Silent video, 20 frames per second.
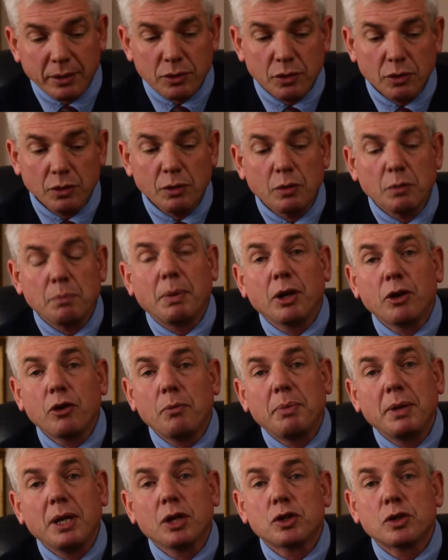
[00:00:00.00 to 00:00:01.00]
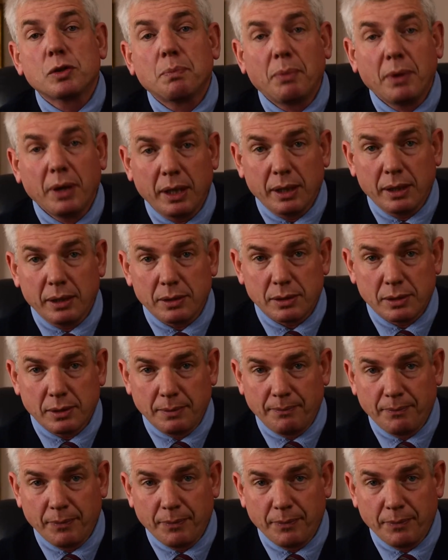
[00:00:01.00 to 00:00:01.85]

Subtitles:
to Padre Pio's prayers,